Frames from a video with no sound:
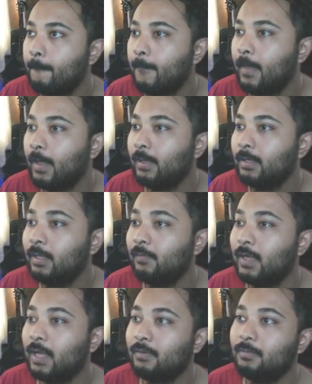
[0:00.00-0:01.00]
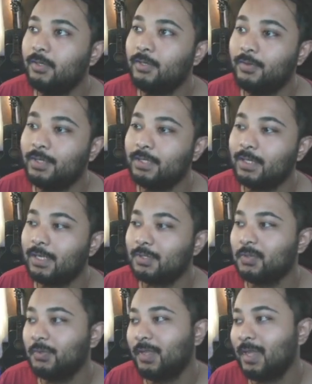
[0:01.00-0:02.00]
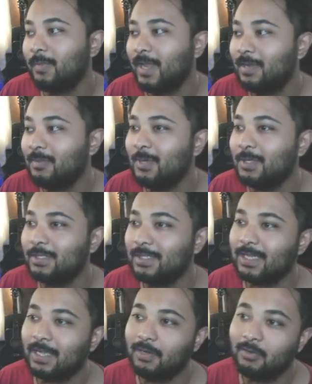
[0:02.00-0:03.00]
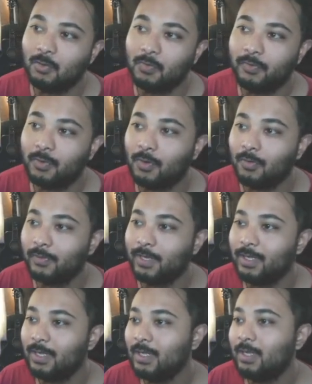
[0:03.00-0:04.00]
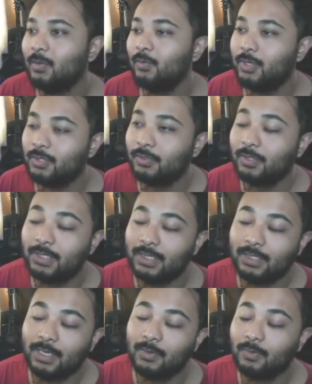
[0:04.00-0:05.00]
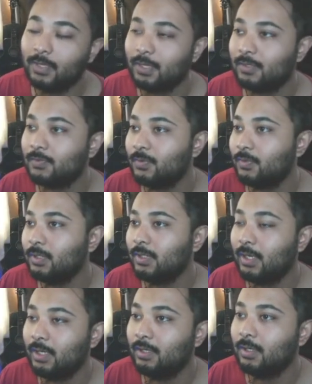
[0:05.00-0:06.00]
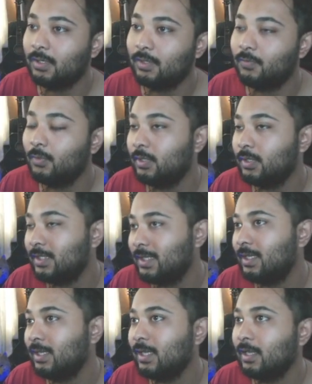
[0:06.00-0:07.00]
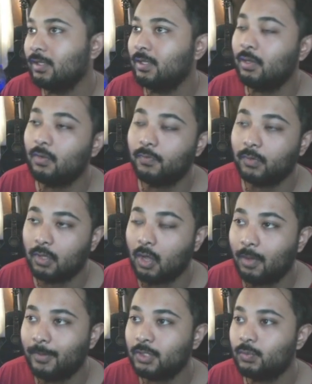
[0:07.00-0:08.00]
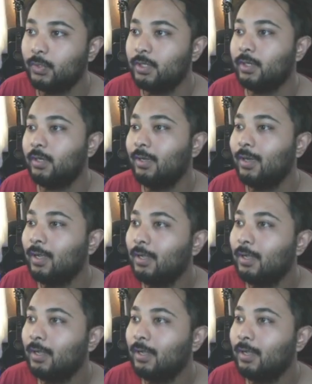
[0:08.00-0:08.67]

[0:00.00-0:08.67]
And they've got Giratina, so we got Mandibuzz. It's kind of over already. We reach to the dig, they don't let us throw the dig, and they go for the Ominous Wind here.